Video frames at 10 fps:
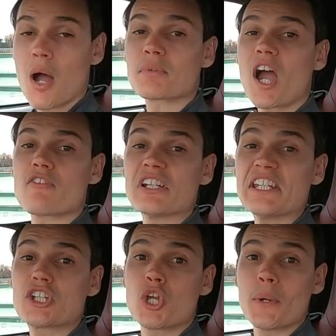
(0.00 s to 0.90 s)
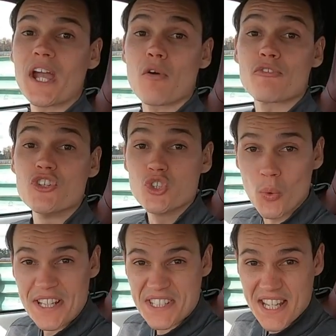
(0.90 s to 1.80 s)
I'm currently queuing up for
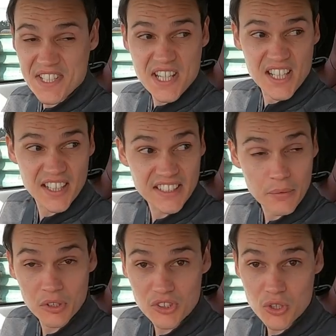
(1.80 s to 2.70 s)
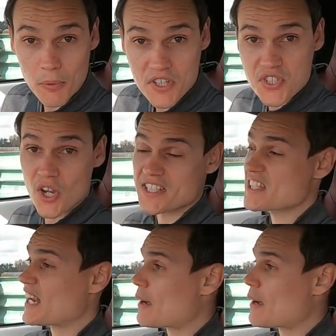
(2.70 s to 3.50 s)
noise testing and then I'm going to do my sighting